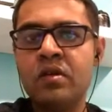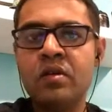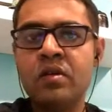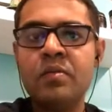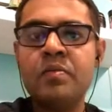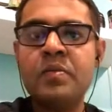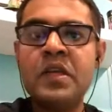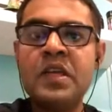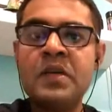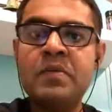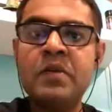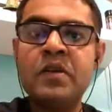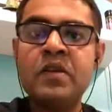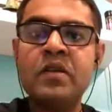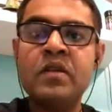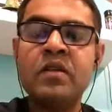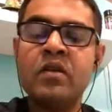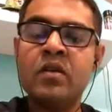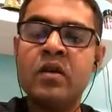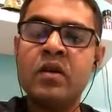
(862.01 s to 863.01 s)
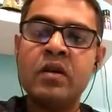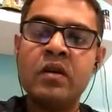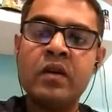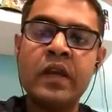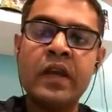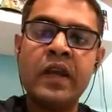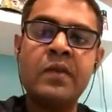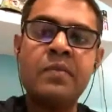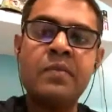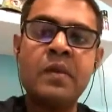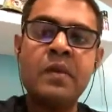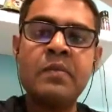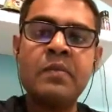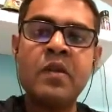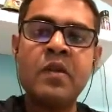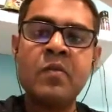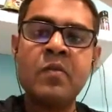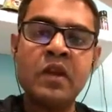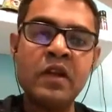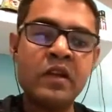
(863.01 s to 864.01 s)
Gate people
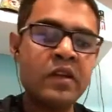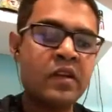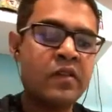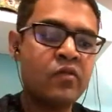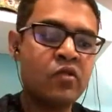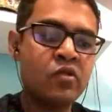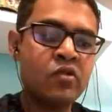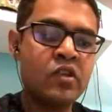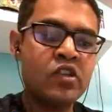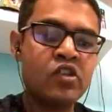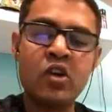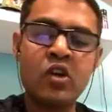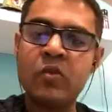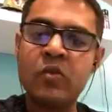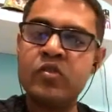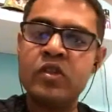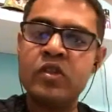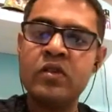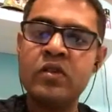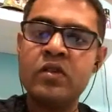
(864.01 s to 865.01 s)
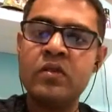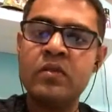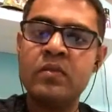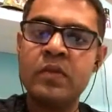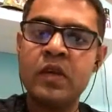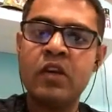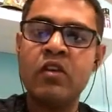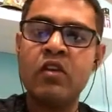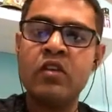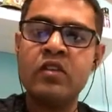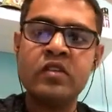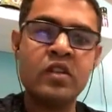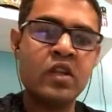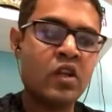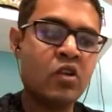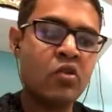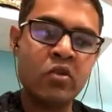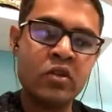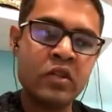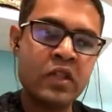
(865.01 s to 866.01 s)
will give you this option because they
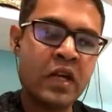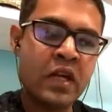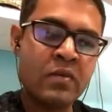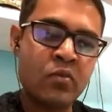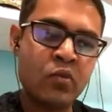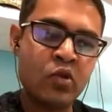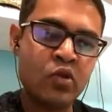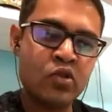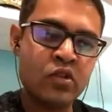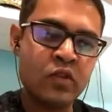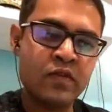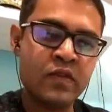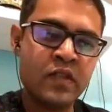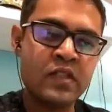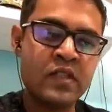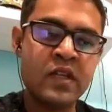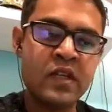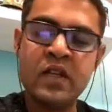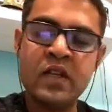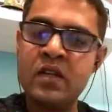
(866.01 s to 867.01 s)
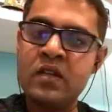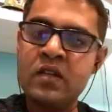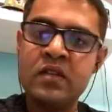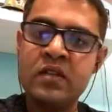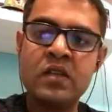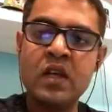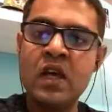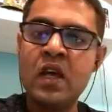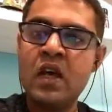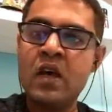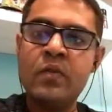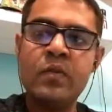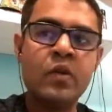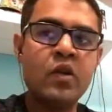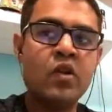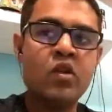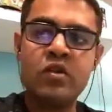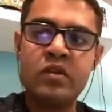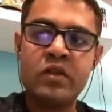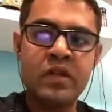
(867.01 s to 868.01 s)
know that most of the students will
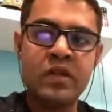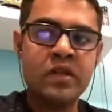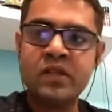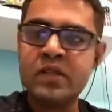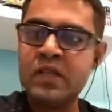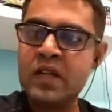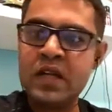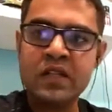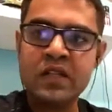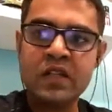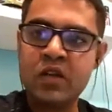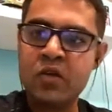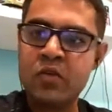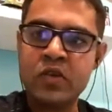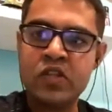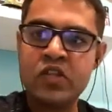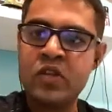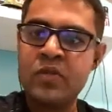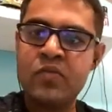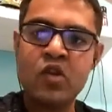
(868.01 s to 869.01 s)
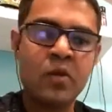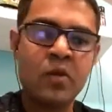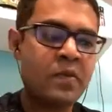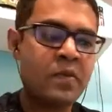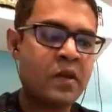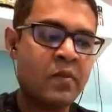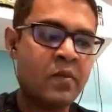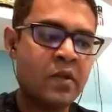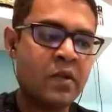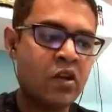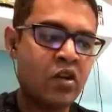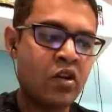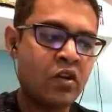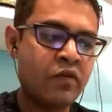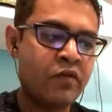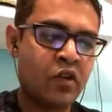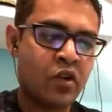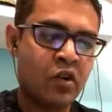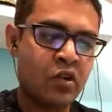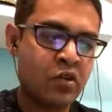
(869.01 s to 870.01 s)
not understand the question properly, will not
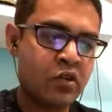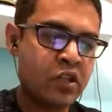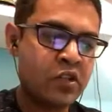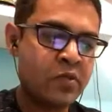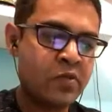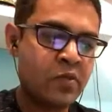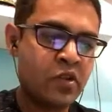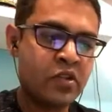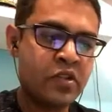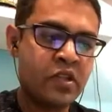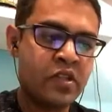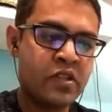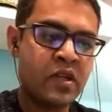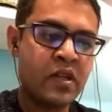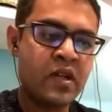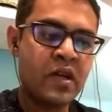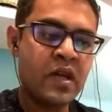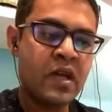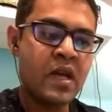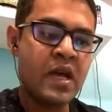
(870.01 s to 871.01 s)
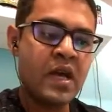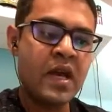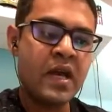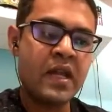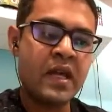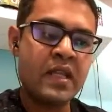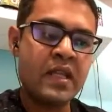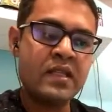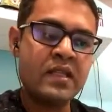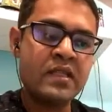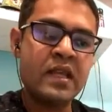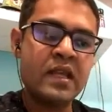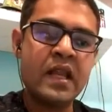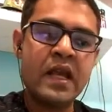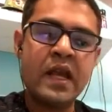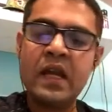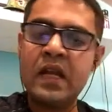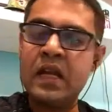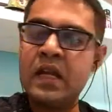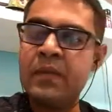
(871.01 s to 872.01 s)
follow this procedure, and hence they'll
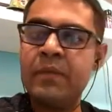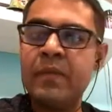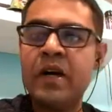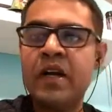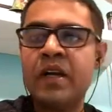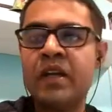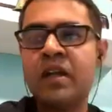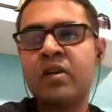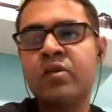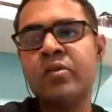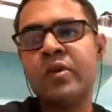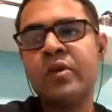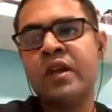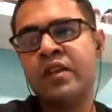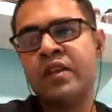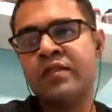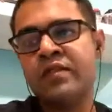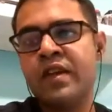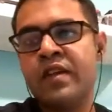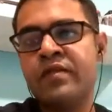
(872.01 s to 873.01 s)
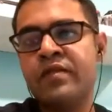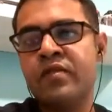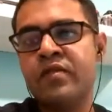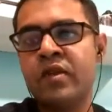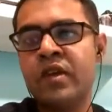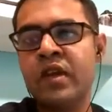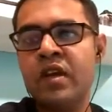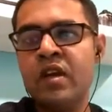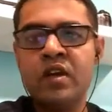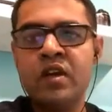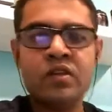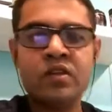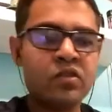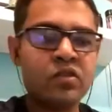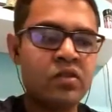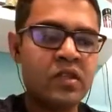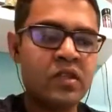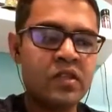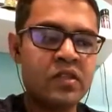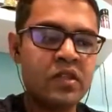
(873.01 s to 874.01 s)
end up marking 25. Okay. So
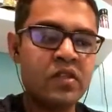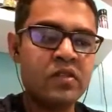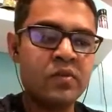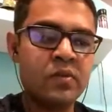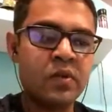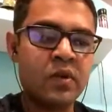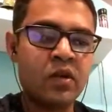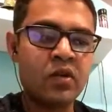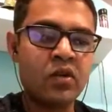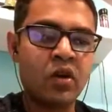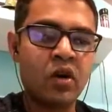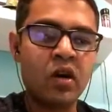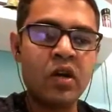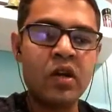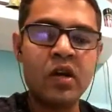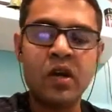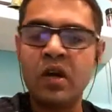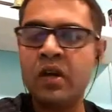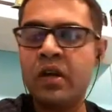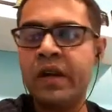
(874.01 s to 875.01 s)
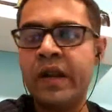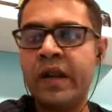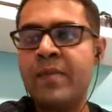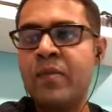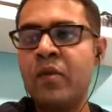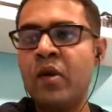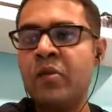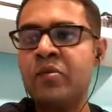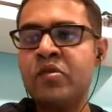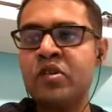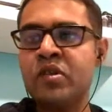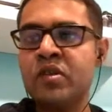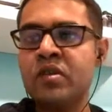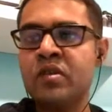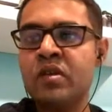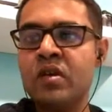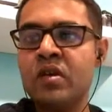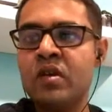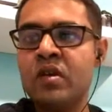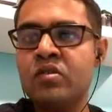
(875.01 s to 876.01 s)
this is called a trap option.
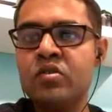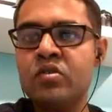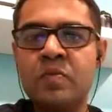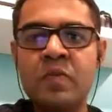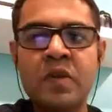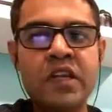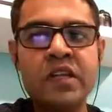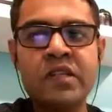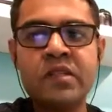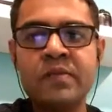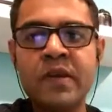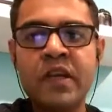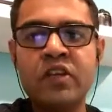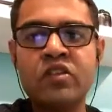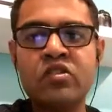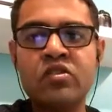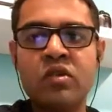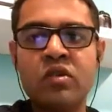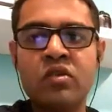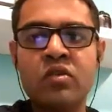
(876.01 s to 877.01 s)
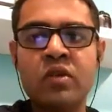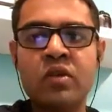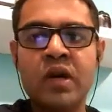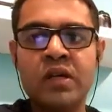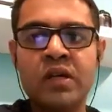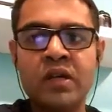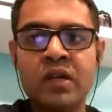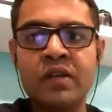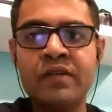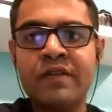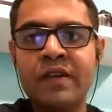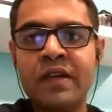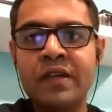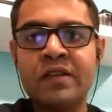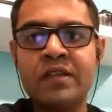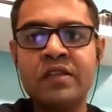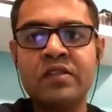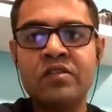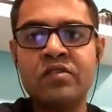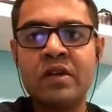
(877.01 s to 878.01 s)
So please make sure you identify
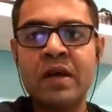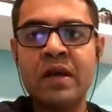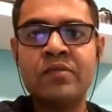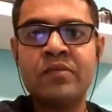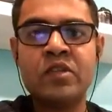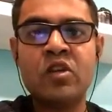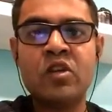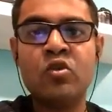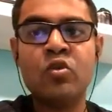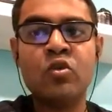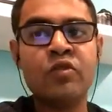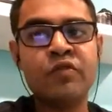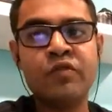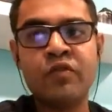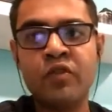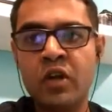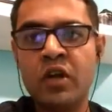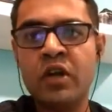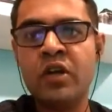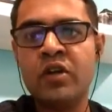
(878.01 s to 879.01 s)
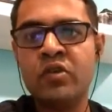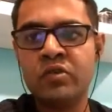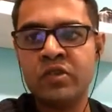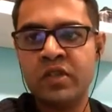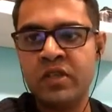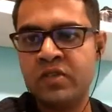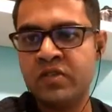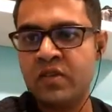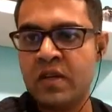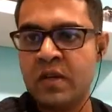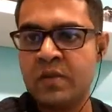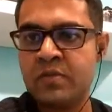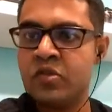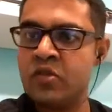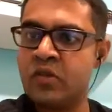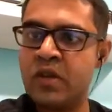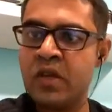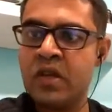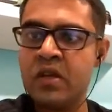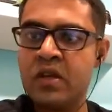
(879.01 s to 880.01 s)
these traps and don't fall into these traps.
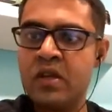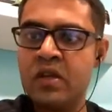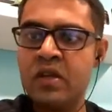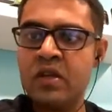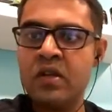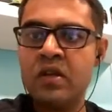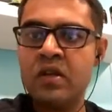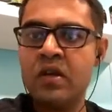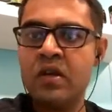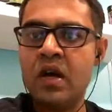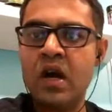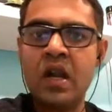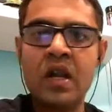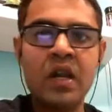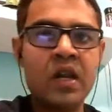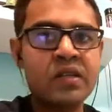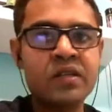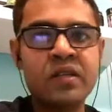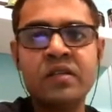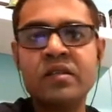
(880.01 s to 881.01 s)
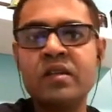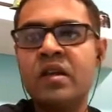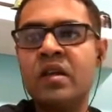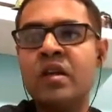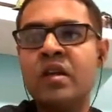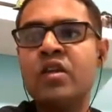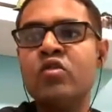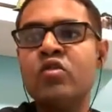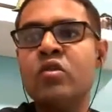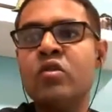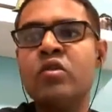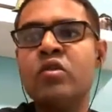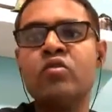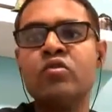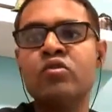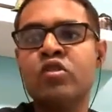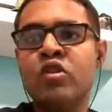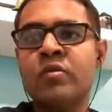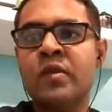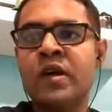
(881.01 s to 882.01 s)
Okay. Unnecessarily you'll
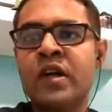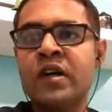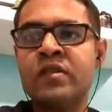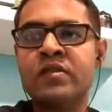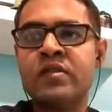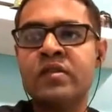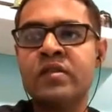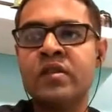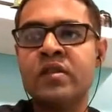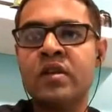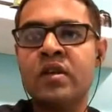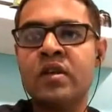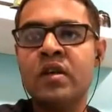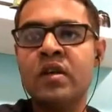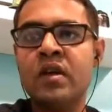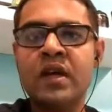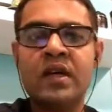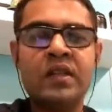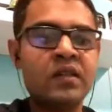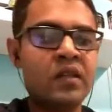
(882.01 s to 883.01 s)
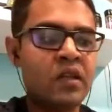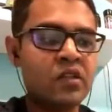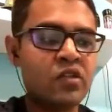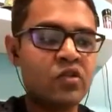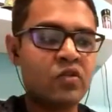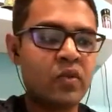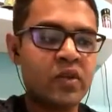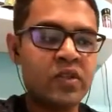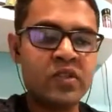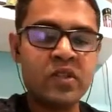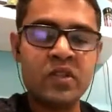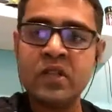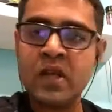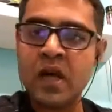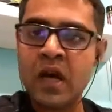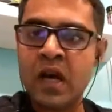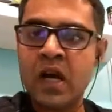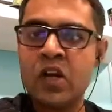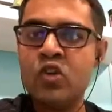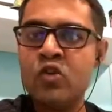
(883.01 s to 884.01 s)
use your marks, and these questions
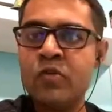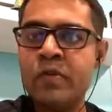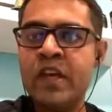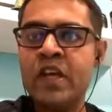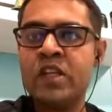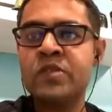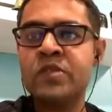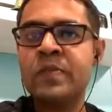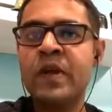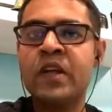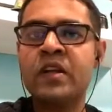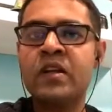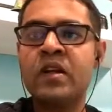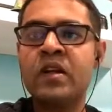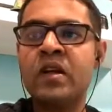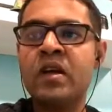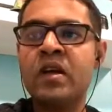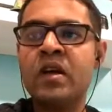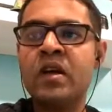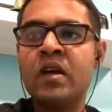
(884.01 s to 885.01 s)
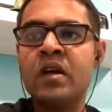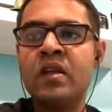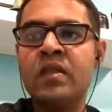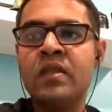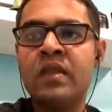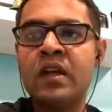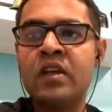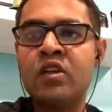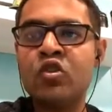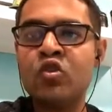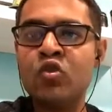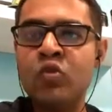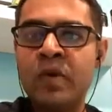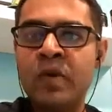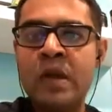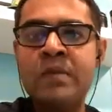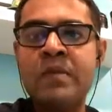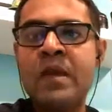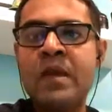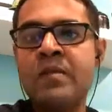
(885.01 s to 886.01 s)
are to be expected that you will
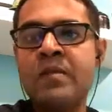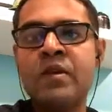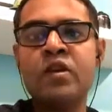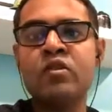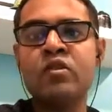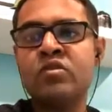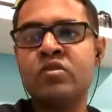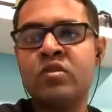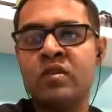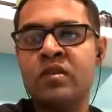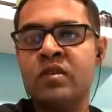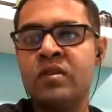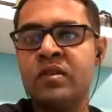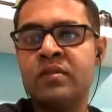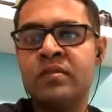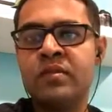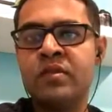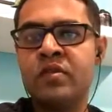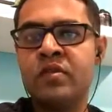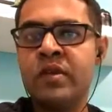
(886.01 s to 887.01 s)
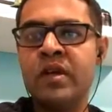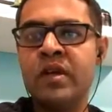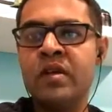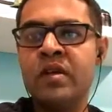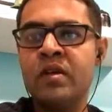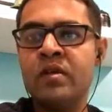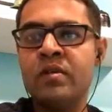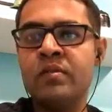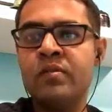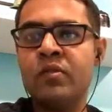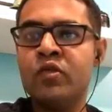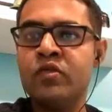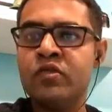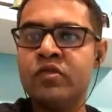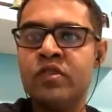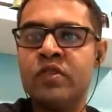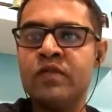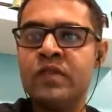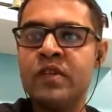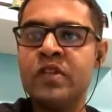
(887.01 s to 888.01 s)
be able to solve them. Okay. Most
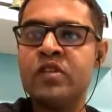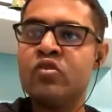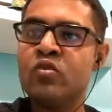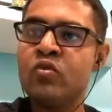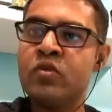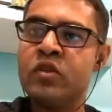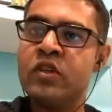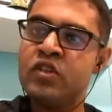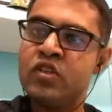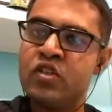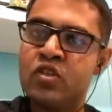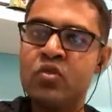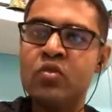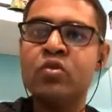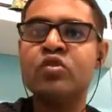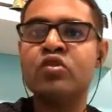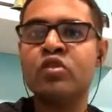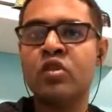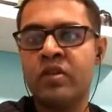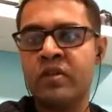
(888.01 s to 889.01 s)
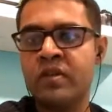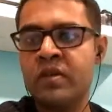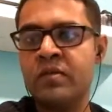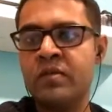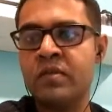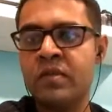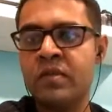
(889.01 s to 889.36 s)
of the students do solve them.